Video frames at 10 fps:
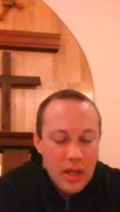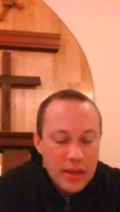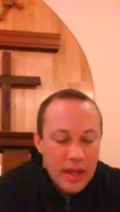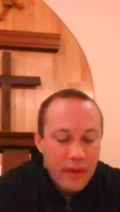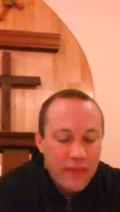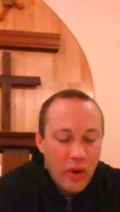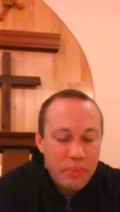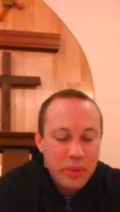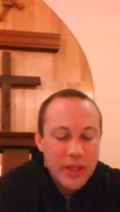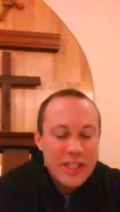Therefore,
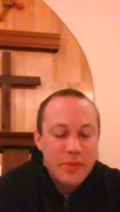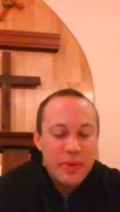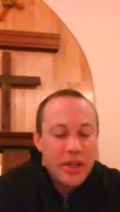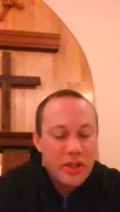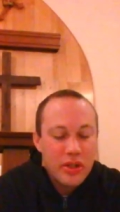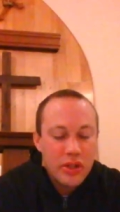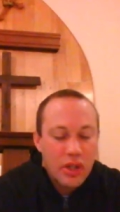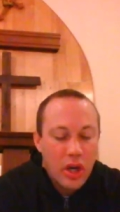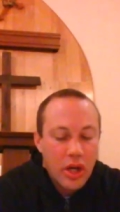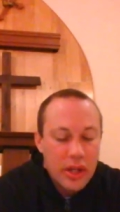please be on your
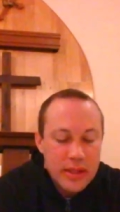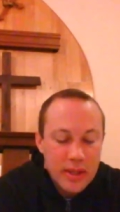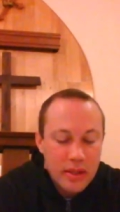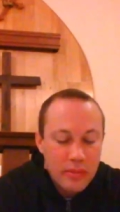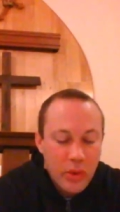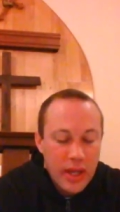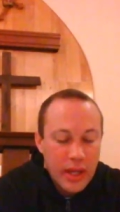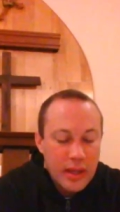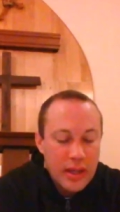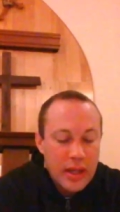guard until
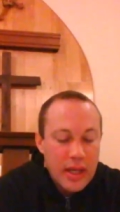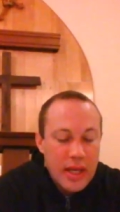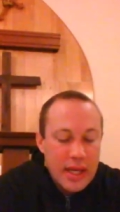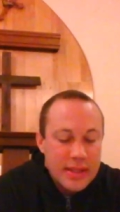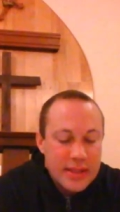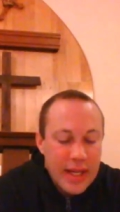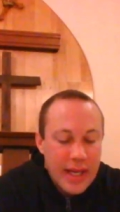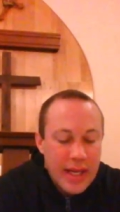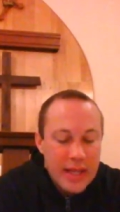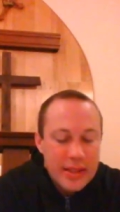morning, and
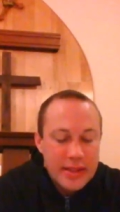stay in a